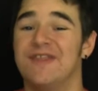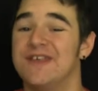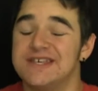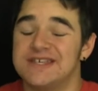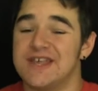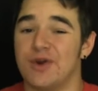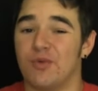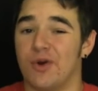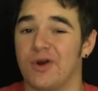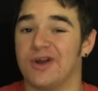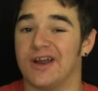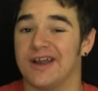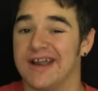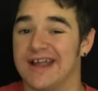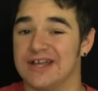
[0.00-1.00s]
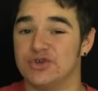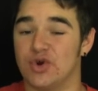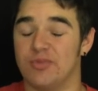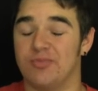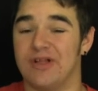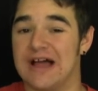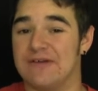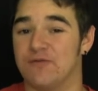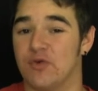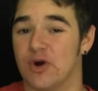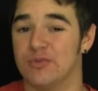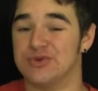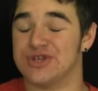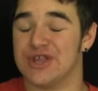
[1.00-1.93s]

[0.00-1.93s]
This is going to work on an Android platform,